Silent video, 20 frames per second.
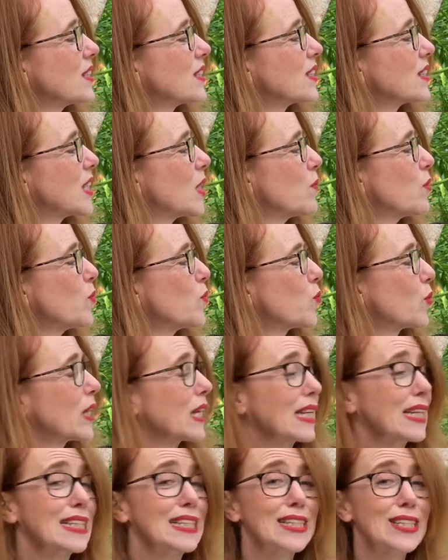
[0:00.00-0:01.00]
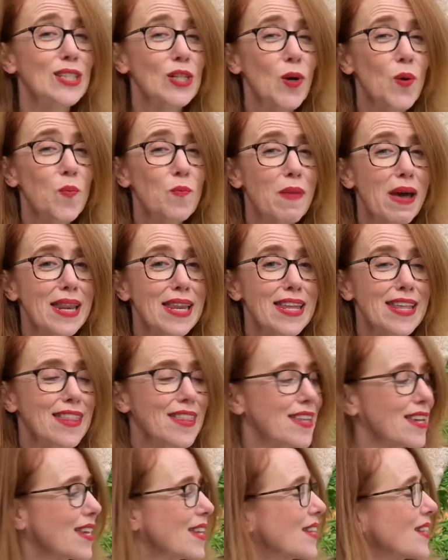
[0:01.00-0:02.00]
Summer brings so many
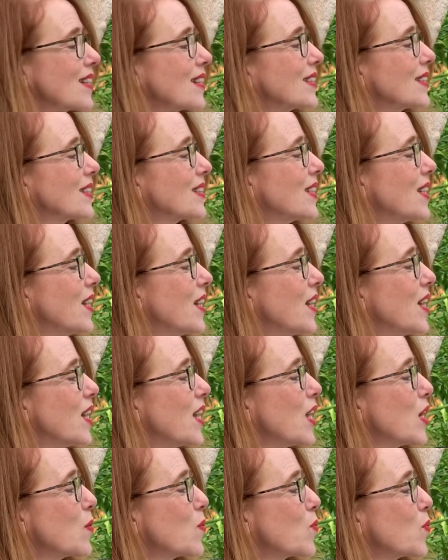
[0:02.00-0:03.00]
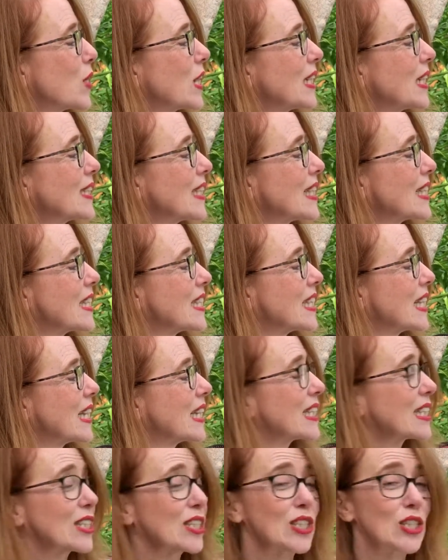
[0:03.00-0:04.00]
things. It brings us
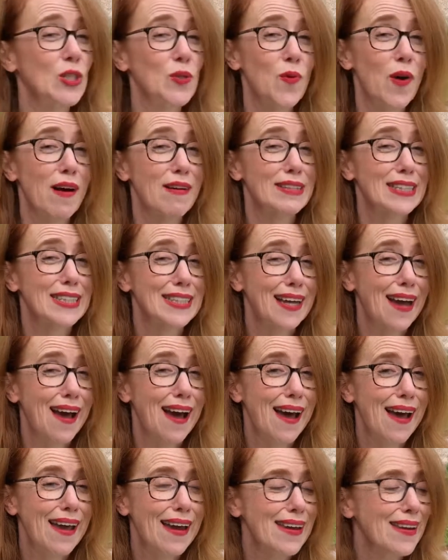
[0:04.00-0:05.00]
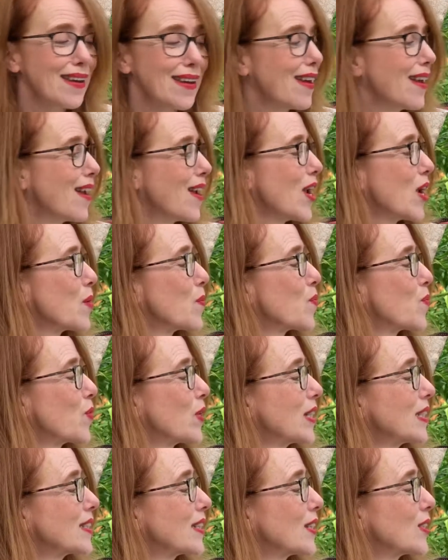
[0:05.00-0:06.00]
things to do outside. It
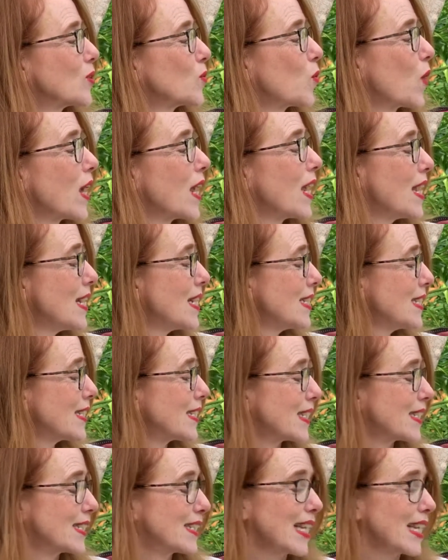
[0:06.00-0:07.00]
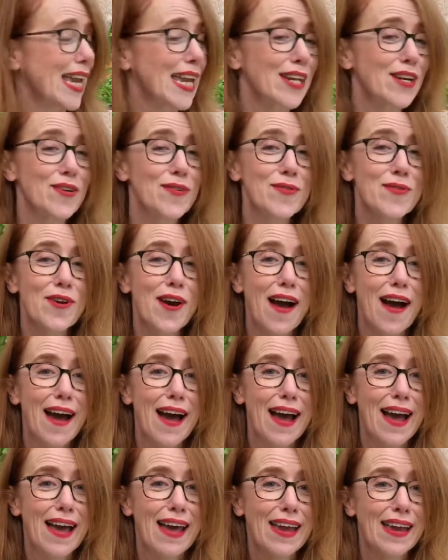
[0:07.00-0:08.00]
brings us ways to take a
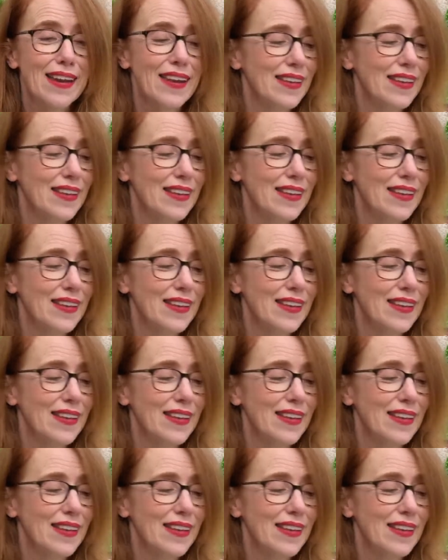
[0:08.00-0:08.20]
ride.